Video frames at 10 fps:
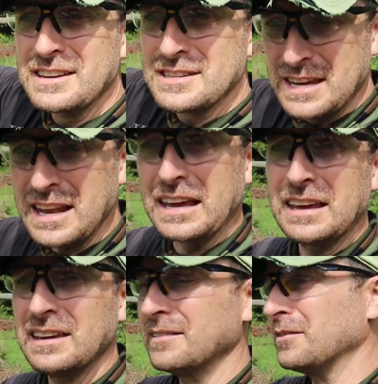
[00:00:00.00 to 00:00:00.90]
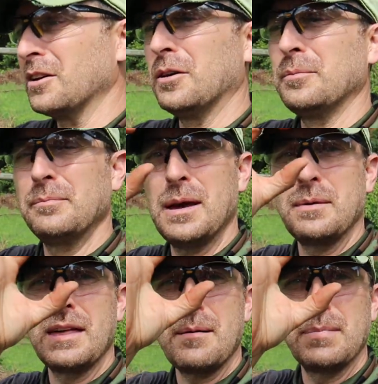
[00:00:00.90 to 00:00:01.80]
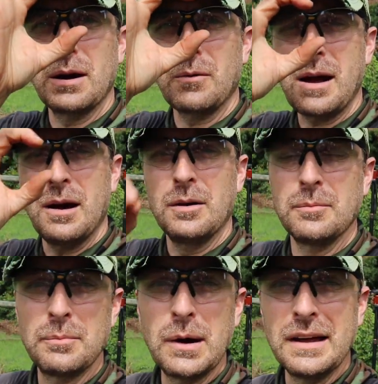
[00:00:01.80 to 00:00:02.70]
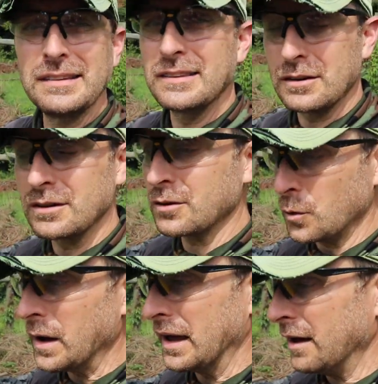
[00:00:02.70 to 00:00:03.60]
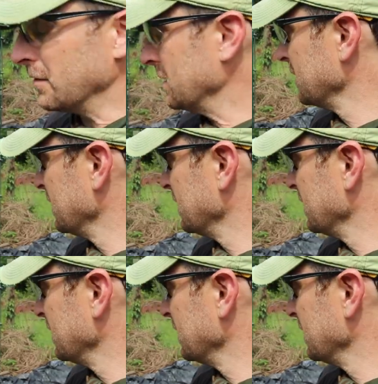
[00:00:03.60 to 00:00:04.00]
Skinny, you know, maybe that big around, but they're quite heavy.